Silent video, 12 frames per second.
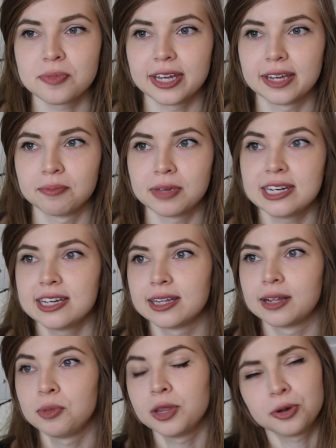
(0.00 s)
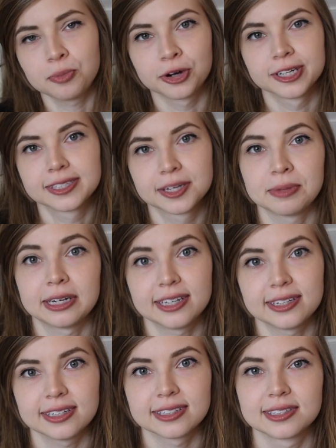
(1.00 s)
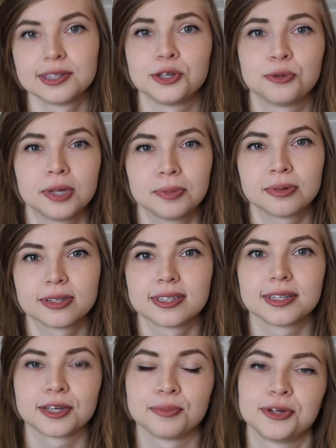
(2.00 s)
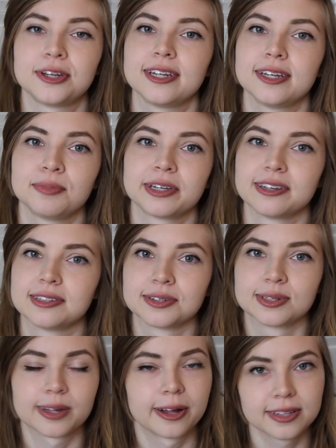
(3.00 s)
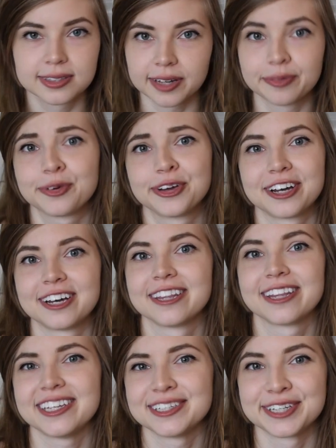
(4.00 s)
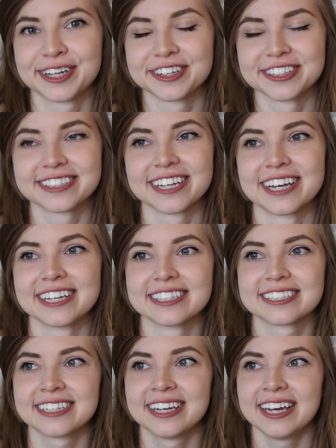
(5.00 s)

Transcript: It made it a little more intimidating to new people to the community because there was all this stuff going on that I didn't understand.